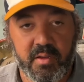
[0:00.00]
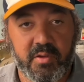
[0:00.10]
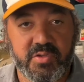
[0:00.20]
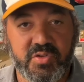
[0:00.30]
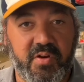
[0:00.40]

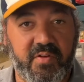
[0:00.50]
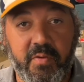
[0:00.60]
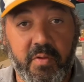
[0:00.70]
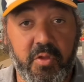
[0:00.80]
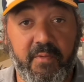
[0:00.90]
sort of
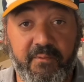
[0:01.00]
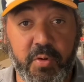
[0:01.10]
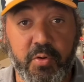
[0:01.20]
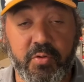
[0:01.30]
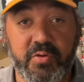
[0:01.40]
little
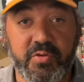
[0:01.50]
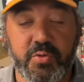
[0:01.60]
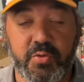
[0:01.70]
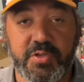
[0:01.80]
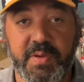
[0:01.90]
food
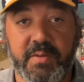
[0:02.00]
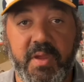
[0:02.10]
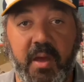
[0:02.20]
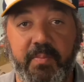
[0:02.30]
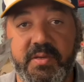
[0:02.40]
source
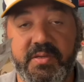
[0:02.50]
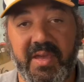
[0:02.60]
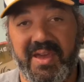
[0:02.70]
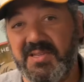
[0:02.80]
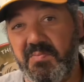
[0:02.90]
pick-me-up is
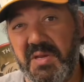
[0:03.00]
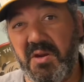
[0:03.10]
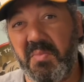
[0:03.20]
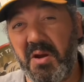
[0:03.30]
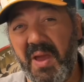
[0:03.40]
like some
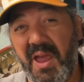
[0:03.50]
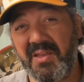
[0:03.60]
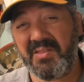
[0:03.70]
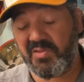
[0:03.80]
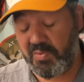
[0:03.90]
peanut butter
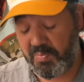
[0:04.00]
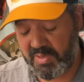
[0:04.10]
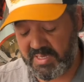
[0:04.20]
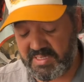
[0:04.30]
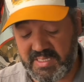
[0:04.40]
packets. Super
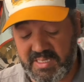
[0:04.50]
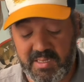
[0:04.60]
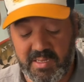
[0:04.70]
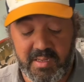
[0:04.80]
easy.